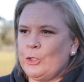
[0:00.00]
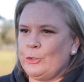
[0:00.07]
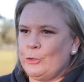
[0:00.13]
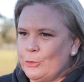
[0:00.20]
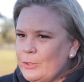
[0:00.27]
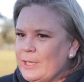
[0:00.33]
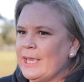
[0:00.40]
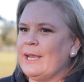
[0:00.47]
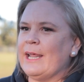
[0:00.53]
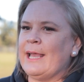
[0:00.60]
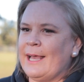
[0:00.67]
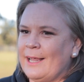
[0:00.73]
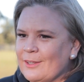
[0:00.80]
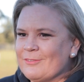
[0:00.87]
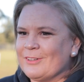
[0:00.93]
You get a
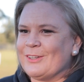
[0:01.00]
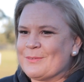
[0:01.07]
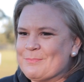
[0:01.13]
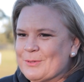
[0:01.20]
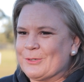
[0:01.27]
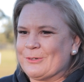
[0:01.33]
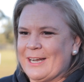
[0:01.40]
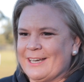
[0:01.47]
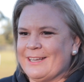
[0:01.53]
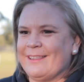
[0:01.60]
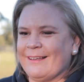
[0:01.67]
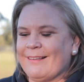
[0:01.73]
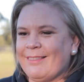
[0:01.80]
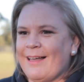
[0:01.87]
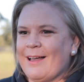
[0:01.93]
hell of a lot more out of
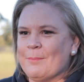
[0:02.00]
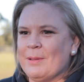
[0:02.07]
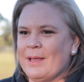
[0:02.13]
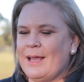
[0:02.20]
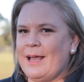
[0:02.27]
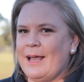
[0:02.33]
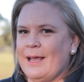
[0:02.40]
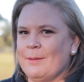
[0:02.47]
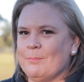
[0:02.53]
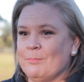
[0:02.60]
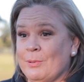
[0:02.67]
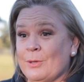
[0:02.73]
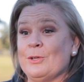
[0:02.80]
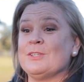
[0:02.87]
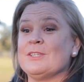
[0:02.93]
the club,
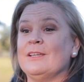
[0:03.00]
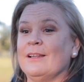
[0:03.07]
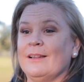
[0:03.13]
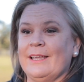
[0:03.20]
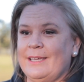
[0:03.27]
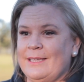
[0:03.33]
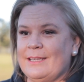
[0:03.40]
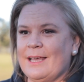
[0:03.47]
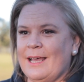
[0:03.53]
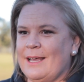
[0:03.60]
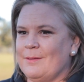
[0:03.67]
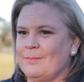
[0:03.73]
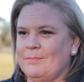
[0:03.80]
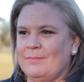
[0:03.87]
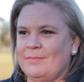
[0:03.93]
personally,
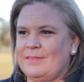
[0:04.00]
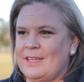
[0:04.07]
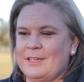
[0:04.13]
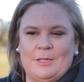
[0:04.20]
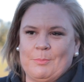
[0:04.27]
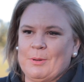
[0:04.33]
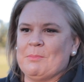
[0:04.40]
than you